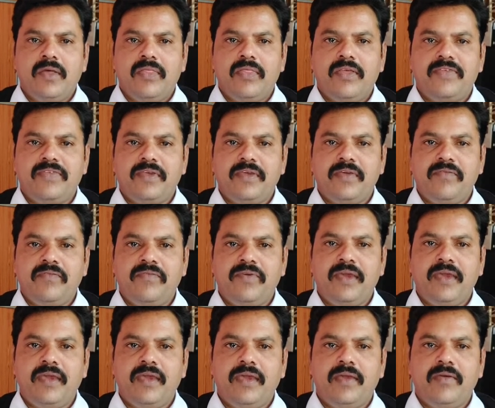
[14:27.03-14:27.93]
The same
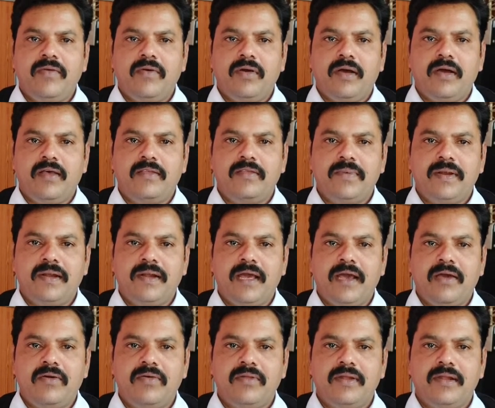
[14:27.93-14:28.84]
way husband
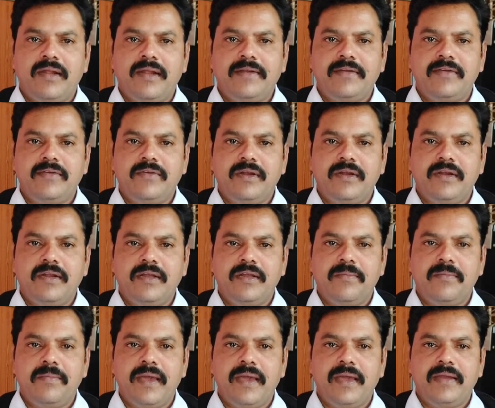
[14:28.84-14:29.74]
have the right to get
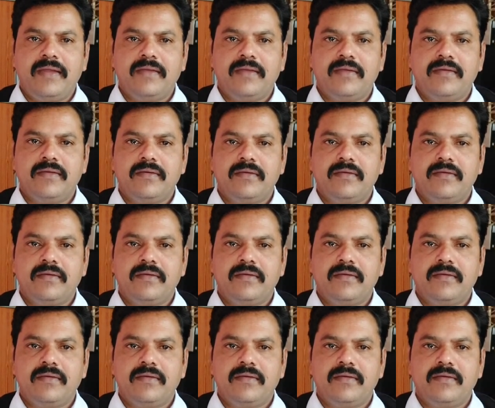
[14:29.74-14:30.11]
remarry.